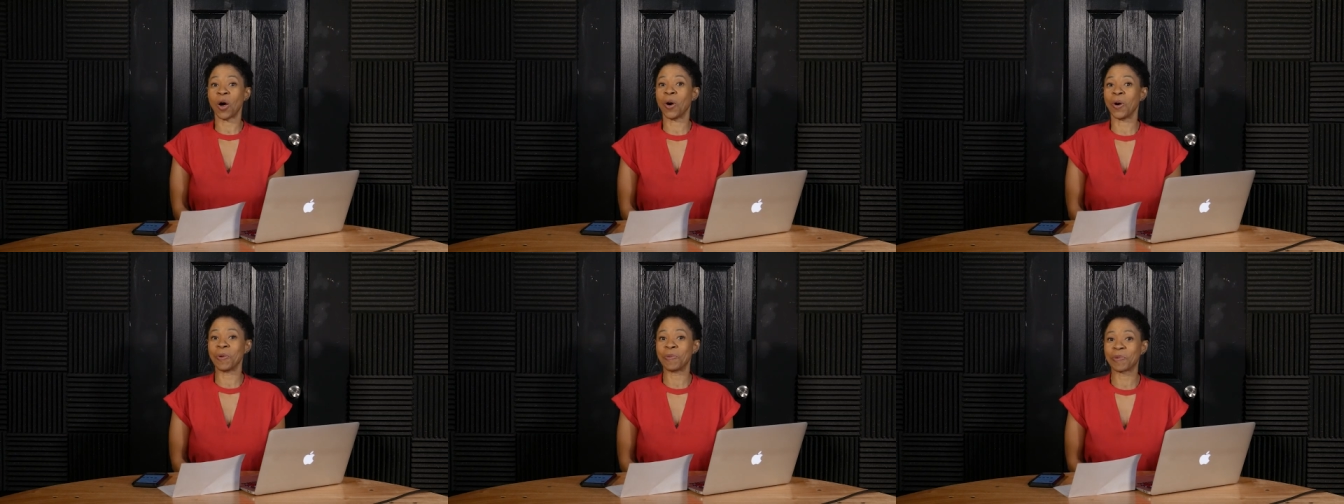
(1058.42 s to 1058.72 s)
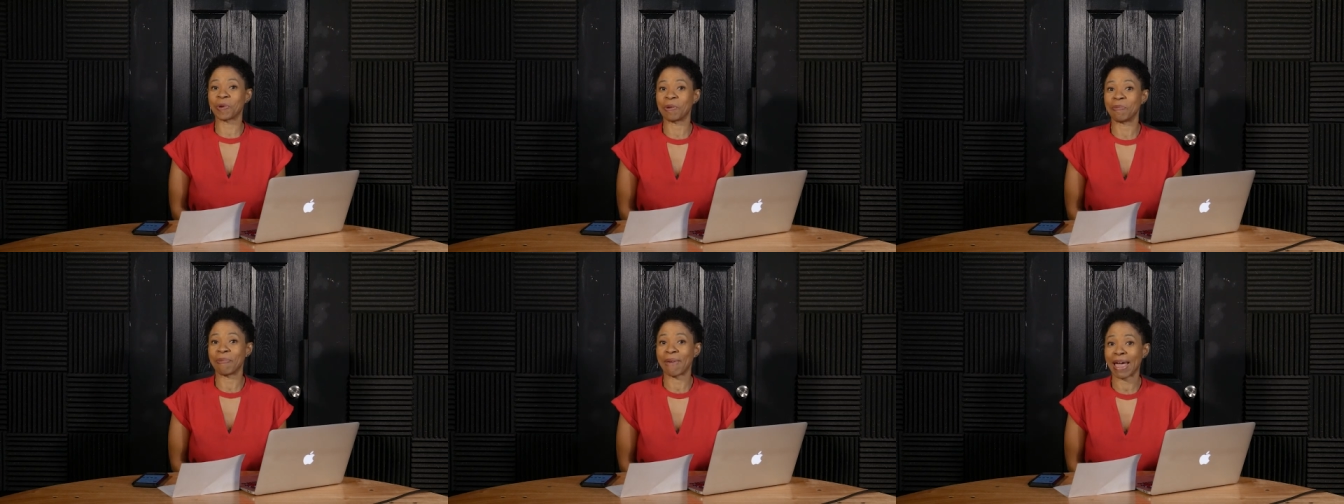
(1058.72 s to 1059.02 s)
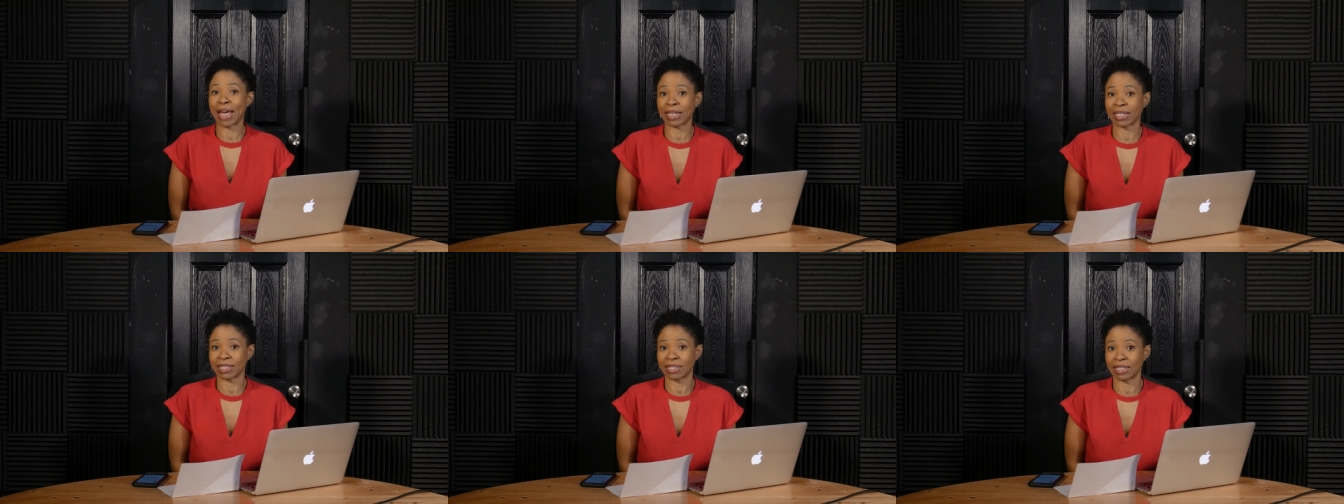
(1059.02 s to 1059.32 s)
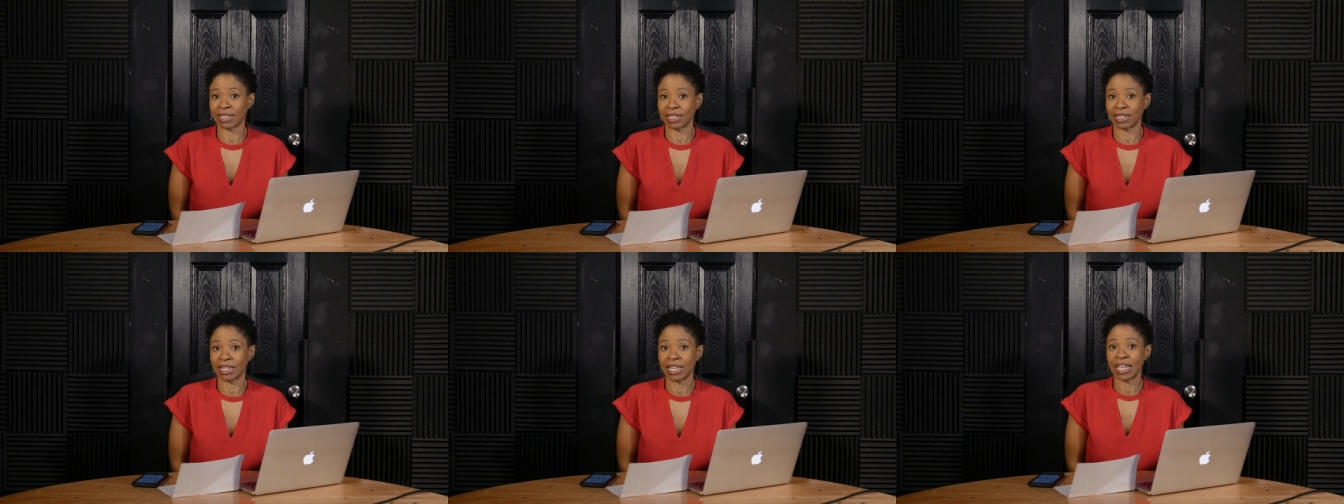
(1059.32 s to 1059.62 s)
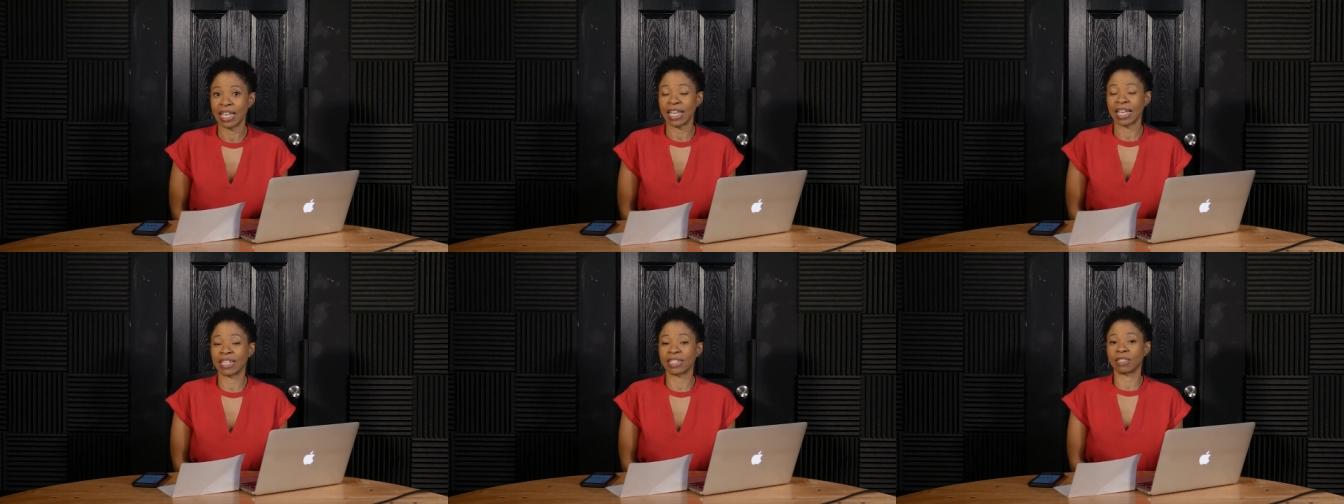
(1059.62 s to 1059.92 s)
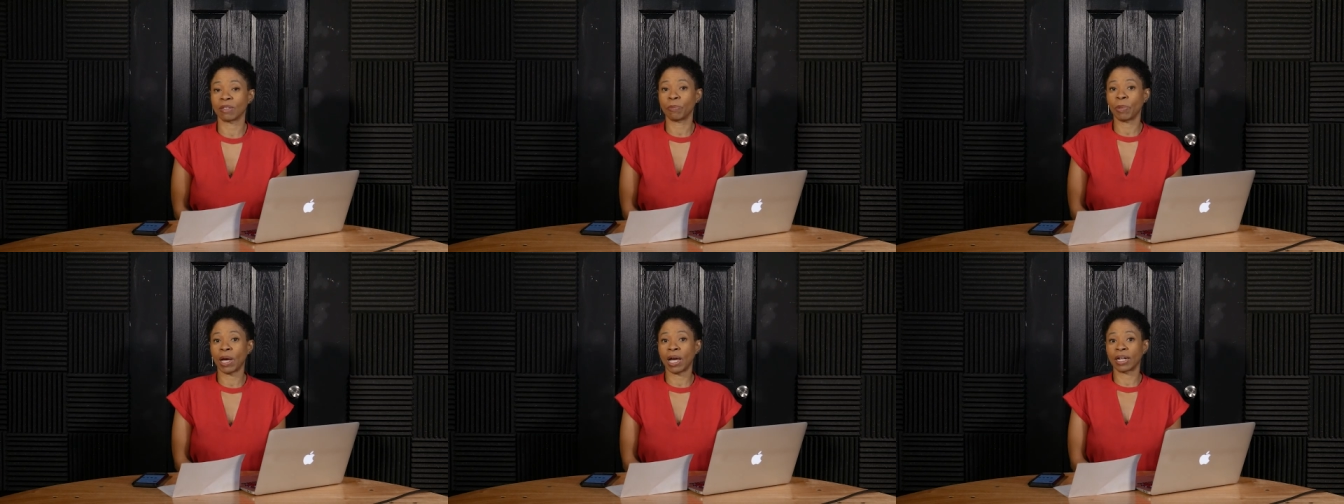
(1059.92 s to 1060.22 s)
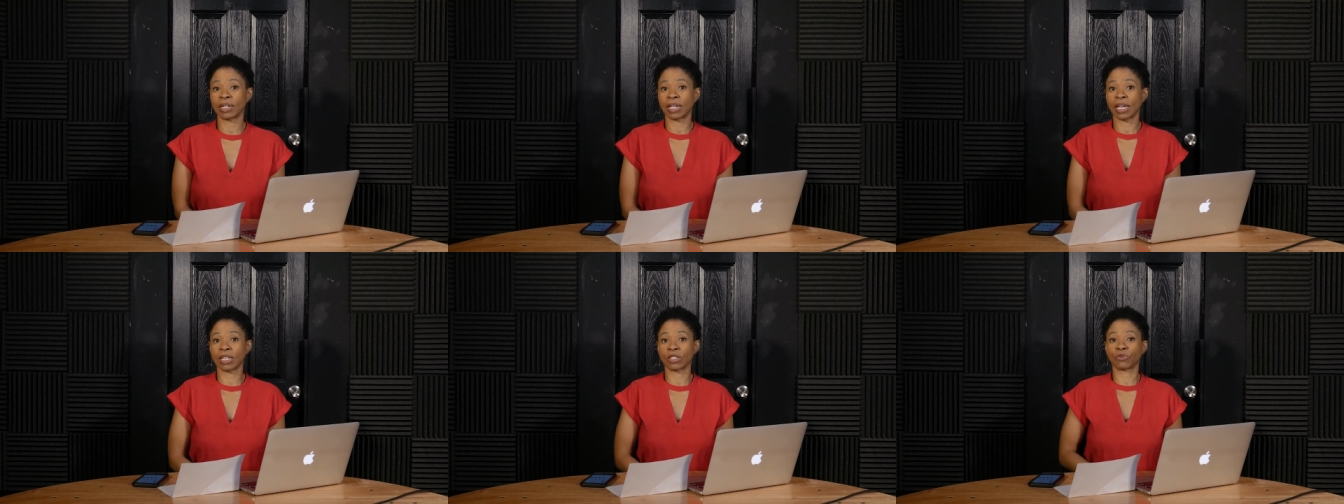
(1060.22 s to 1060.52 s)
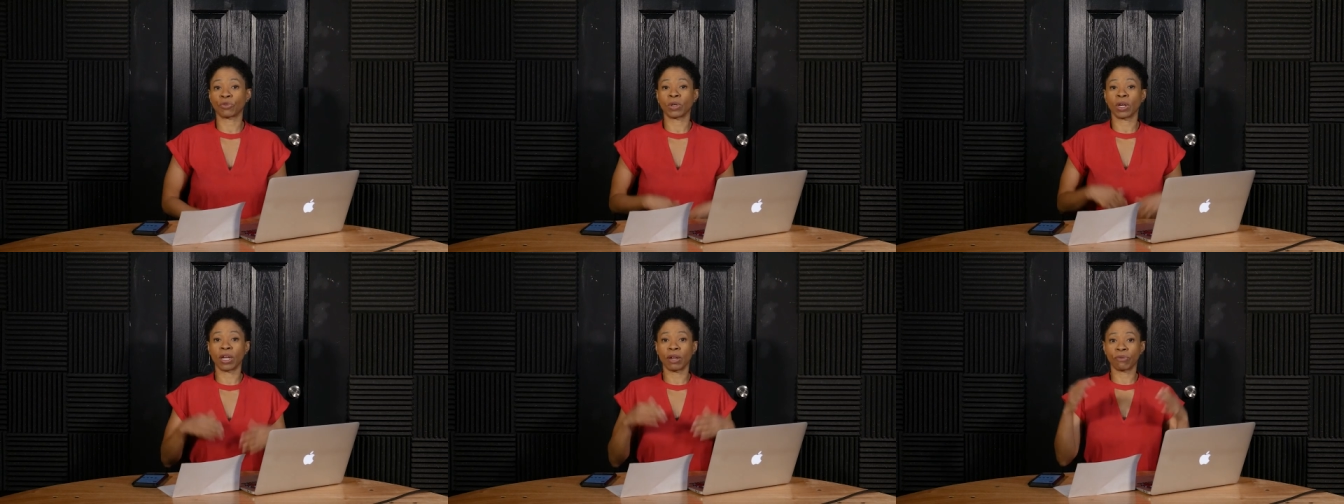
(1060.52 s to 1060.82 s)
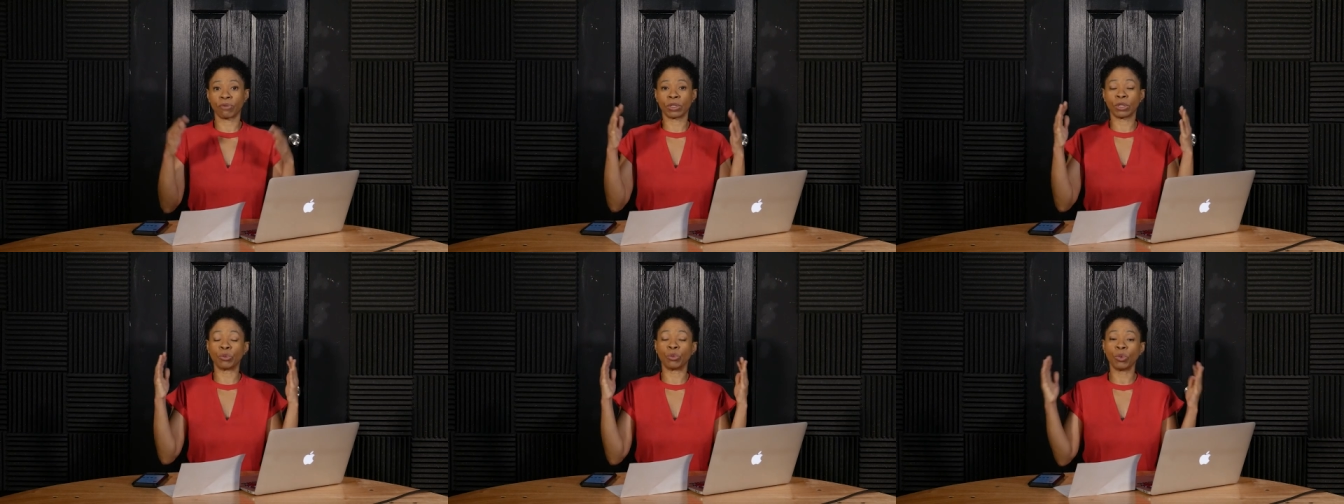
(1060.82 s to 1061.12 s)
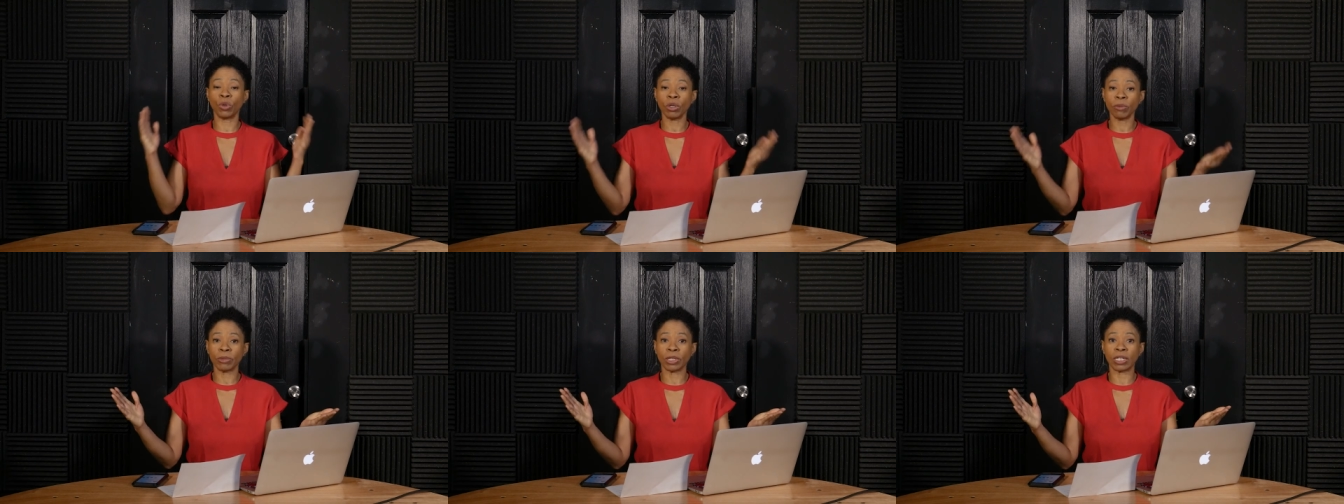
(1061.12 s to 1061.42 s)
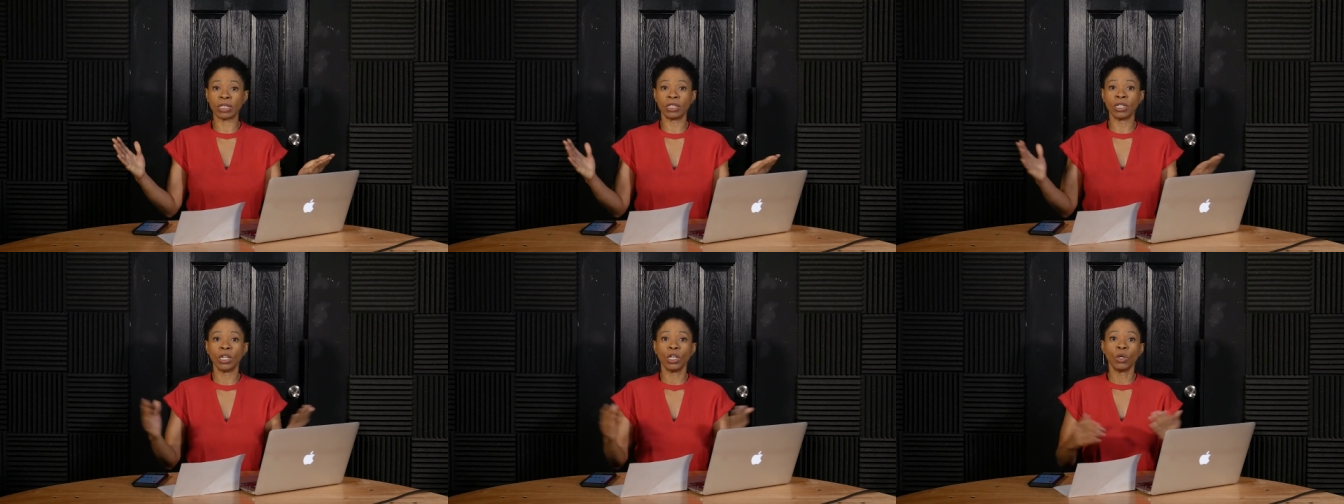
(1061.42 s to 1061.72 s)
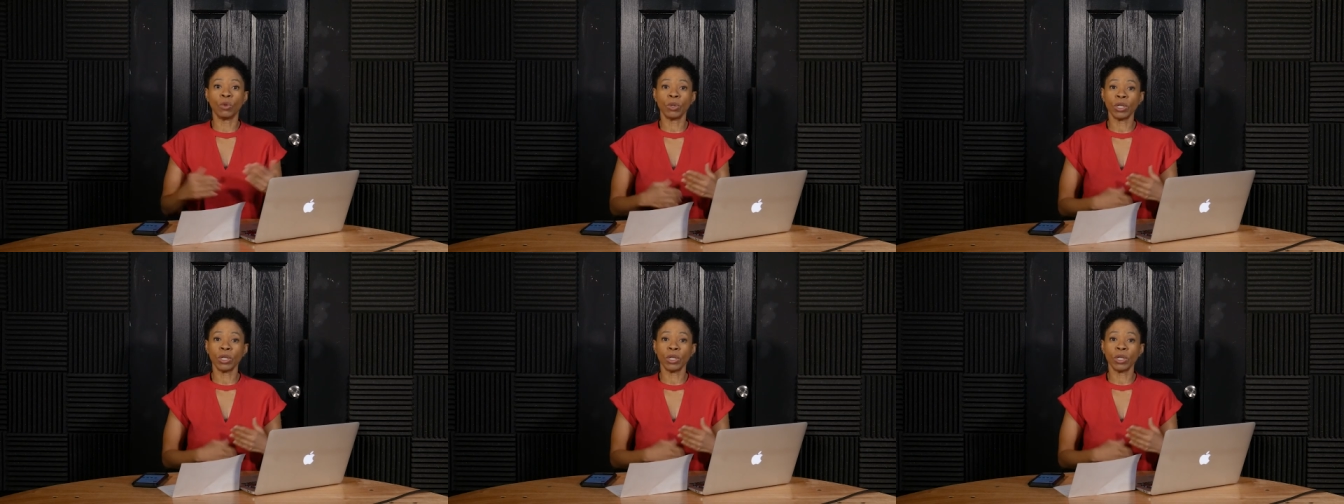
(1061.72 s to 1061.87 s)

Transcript: Oprah Magazine as the podcast for every woman.